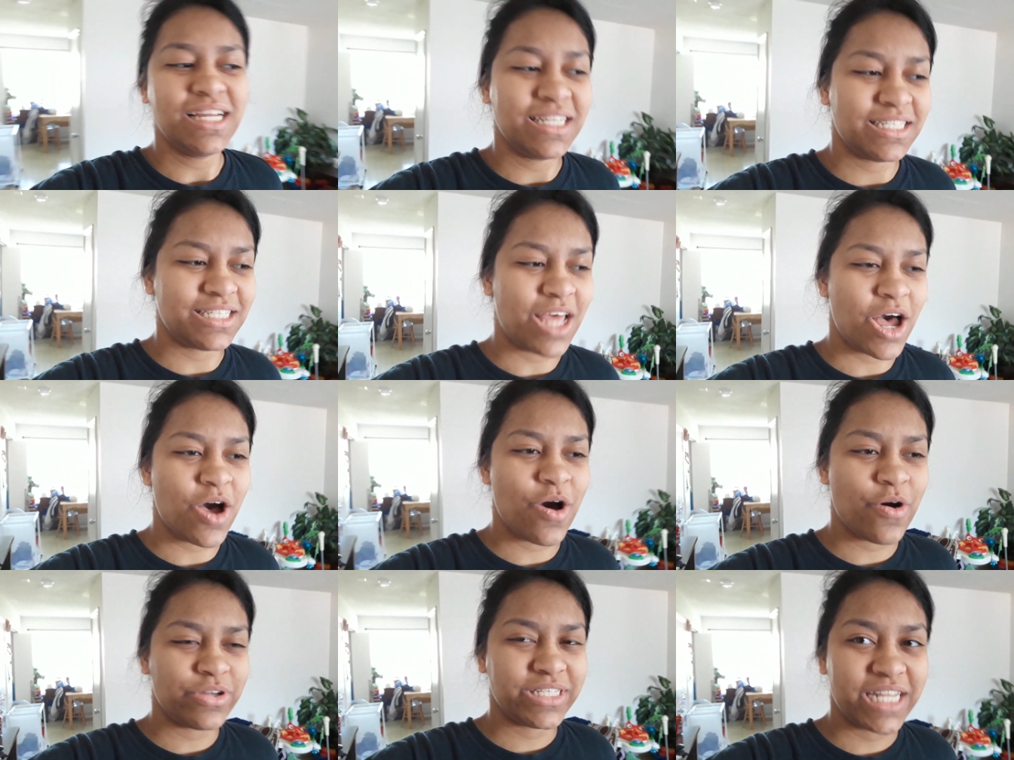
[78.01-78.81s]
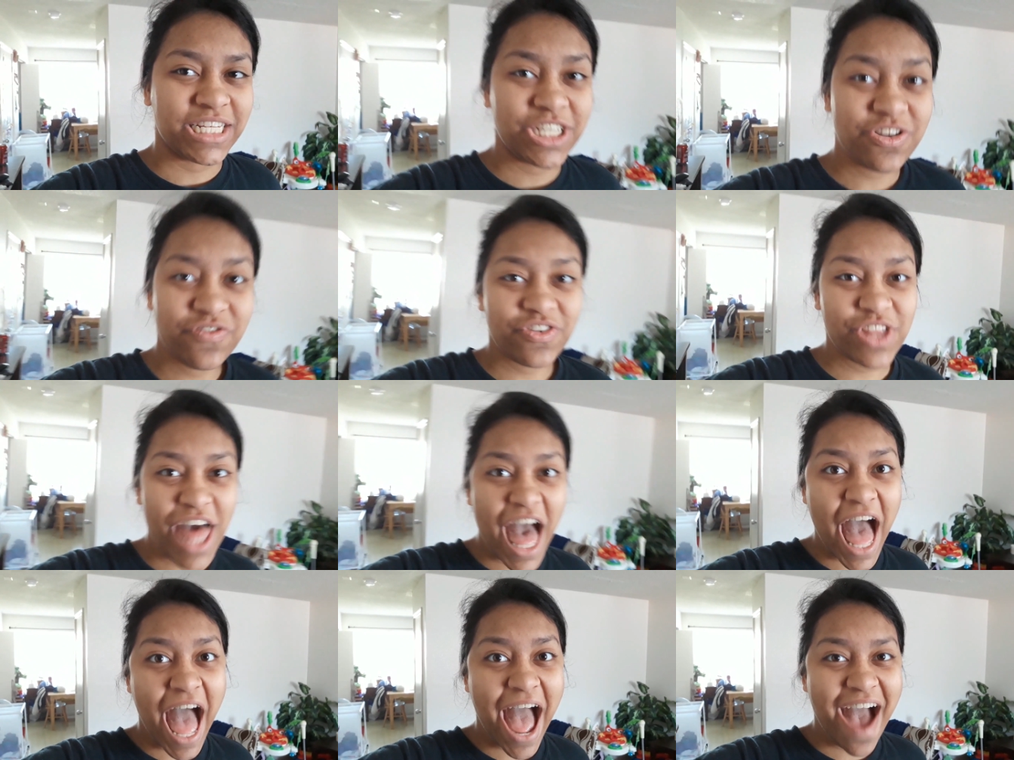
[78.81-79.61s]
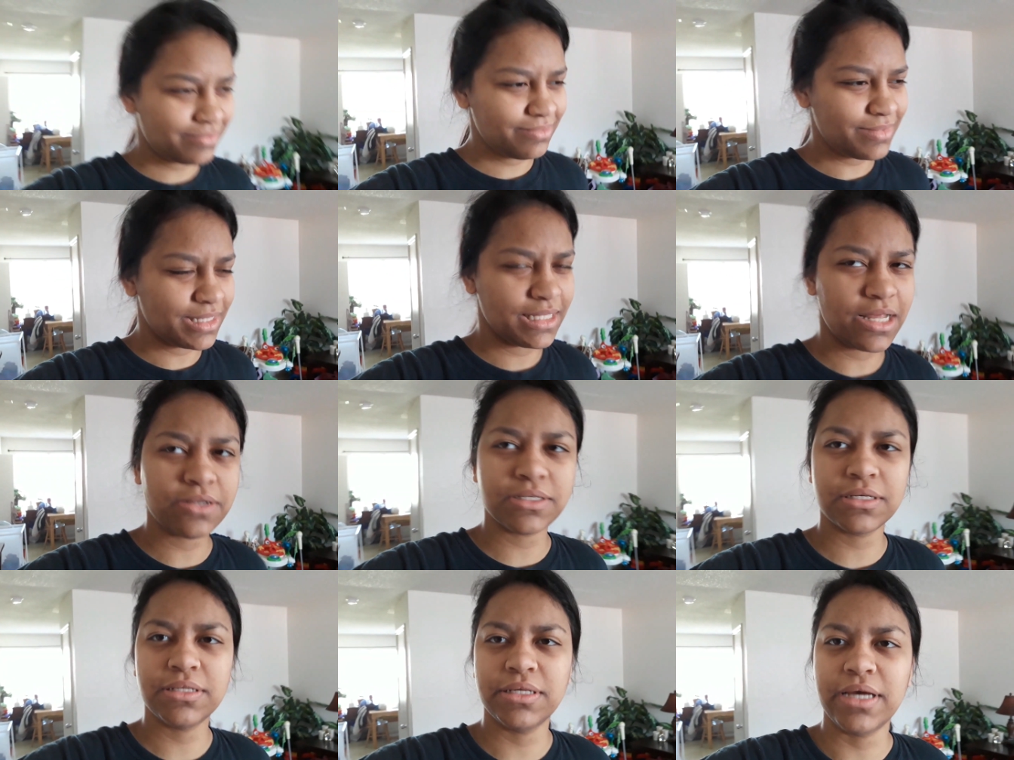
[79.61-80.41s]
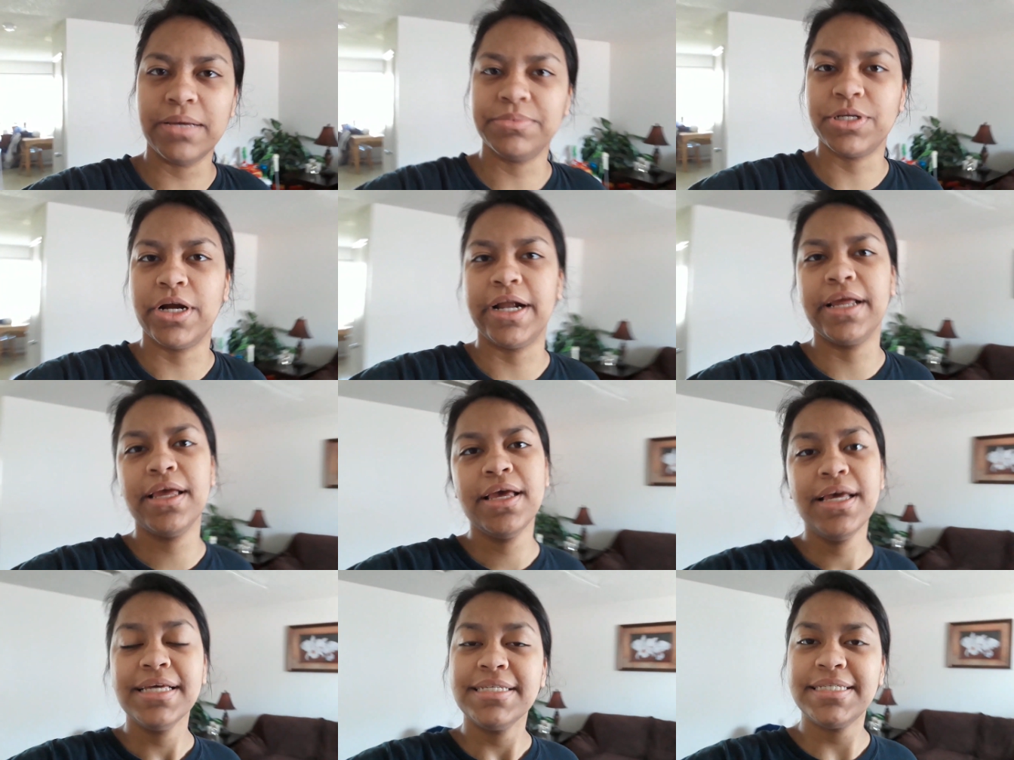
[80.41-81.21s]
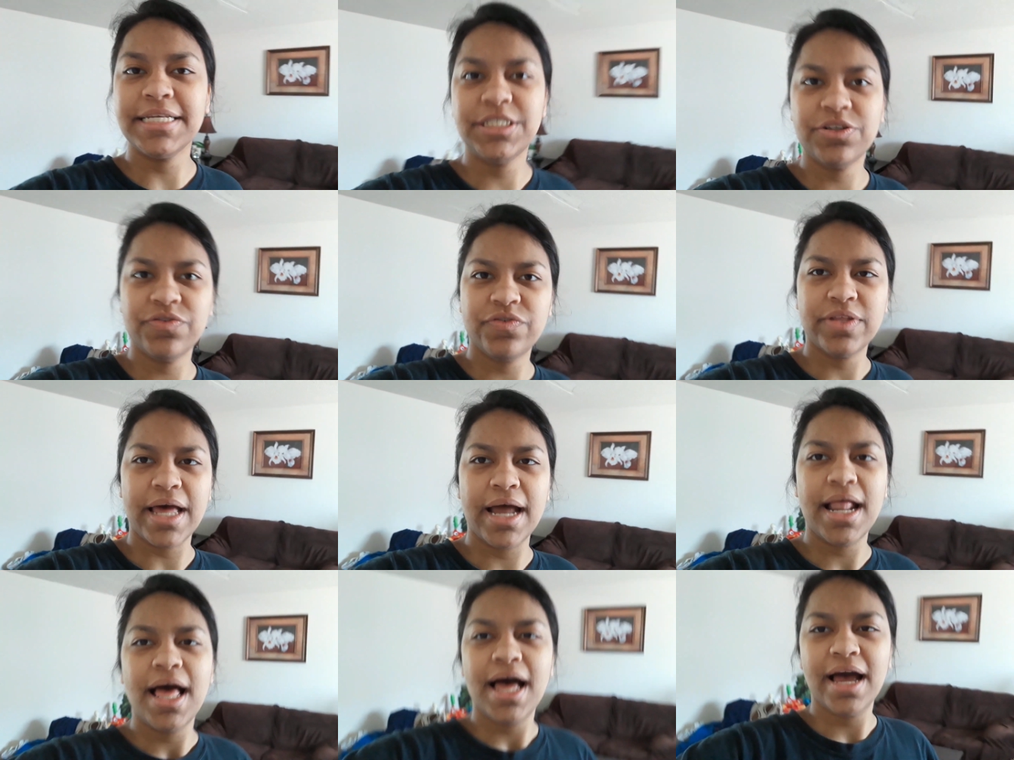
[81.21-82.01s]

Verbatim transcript: So stay tuned for that. That was ugly. I'm sorry. Stay tuned for that.